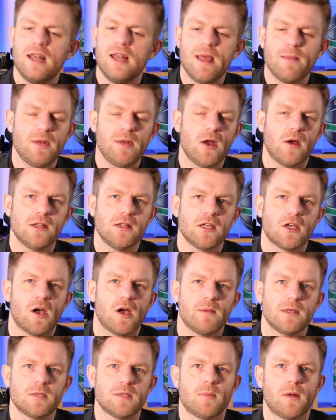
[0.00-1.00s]
Let me know in the
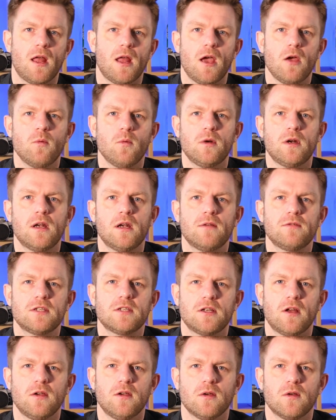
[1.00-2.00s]
comments below. Would love
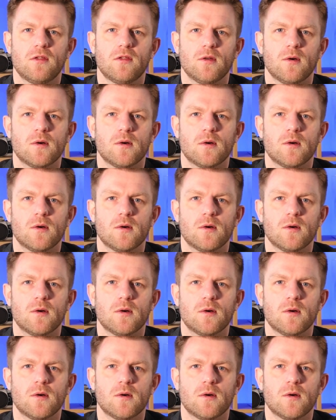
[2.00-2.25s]
to know your